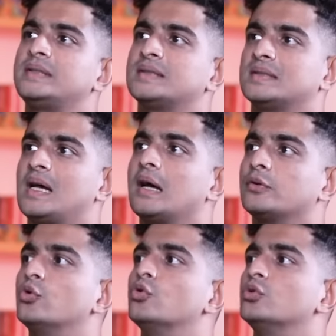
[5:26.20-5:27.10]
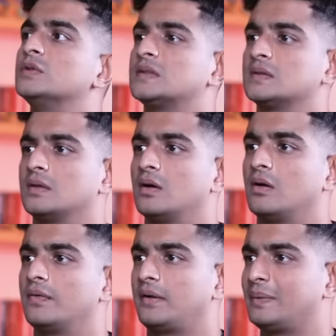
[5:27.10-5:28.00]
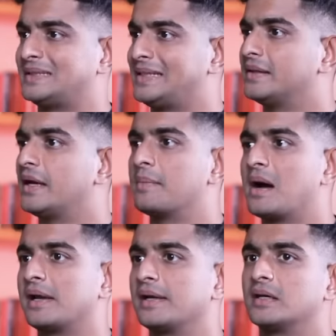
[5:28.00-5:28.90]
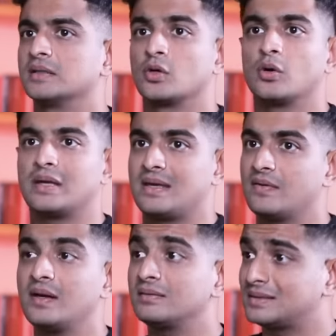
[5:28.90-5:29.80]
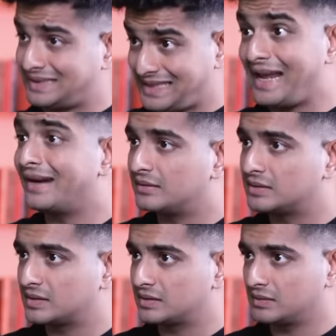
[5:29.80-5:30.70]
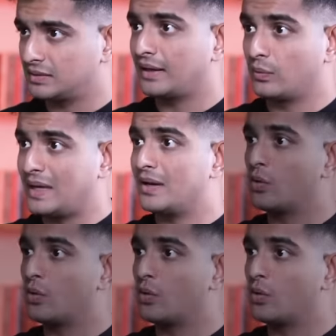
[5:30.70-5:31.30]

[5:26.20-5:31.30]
these sadhus that we see in the Himalayas or even saints that we